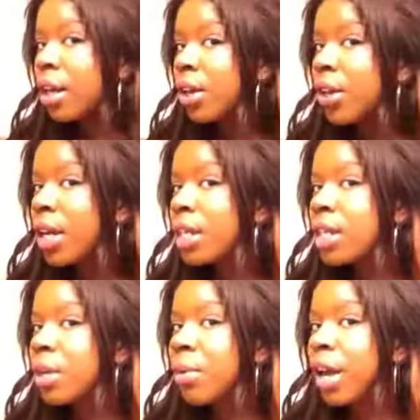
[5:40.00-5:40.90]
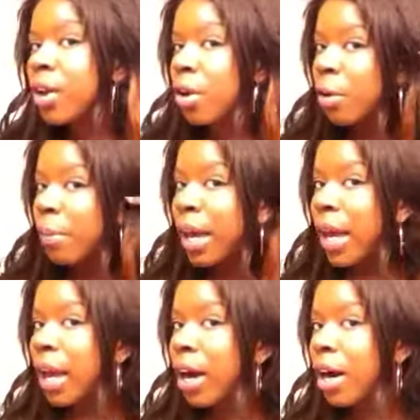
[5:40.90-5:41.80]
You can see when I curl my
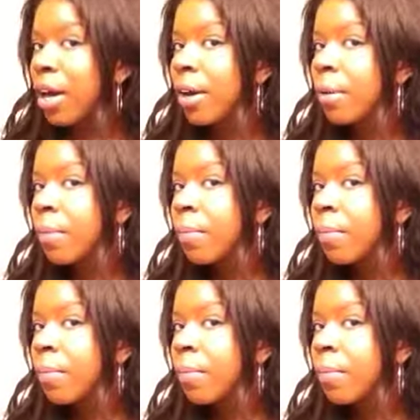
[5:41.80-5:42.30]
hair,